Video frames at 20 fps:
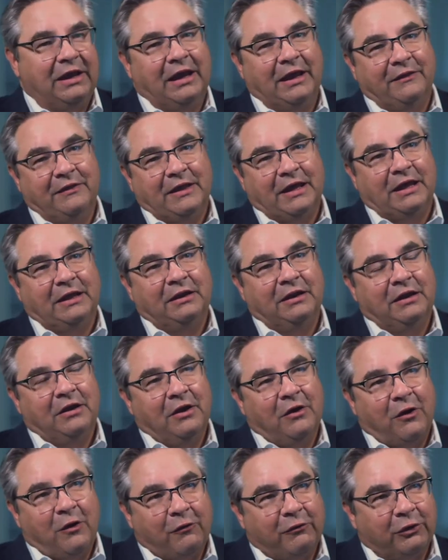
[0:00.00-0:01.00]
And then
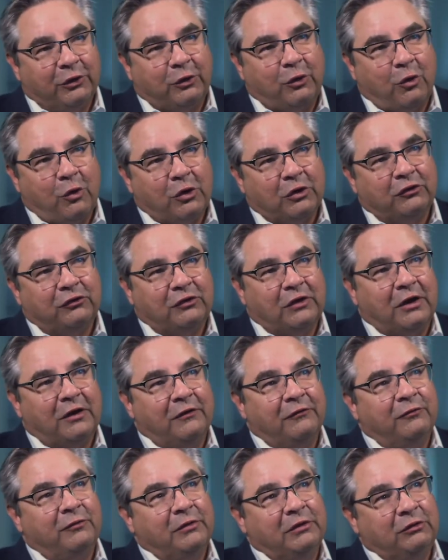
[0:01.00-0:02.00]
over the course
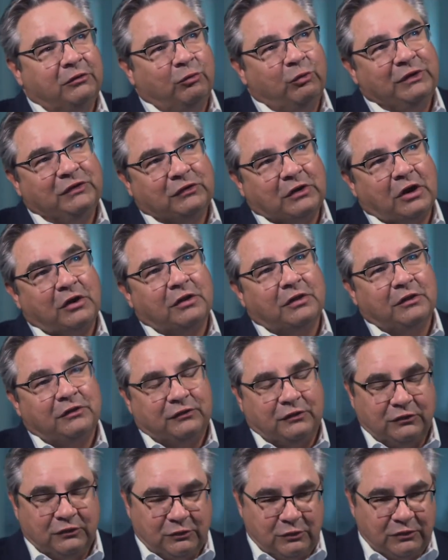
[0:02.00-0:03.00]
of, we started
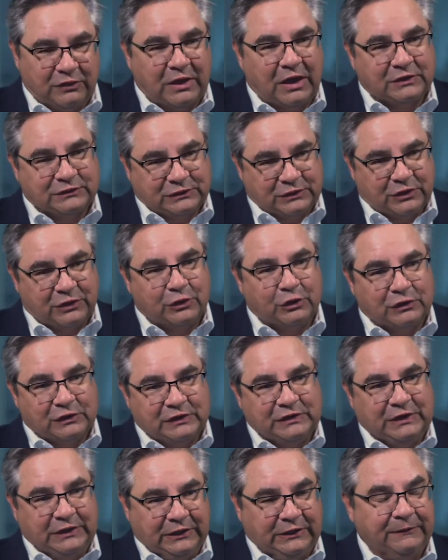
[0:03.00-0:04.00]
this in
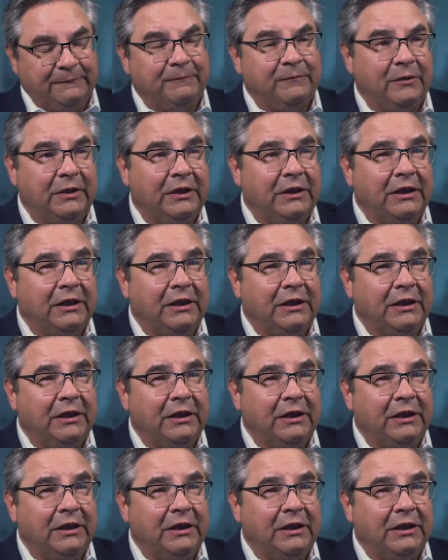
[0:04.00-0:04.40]
2013.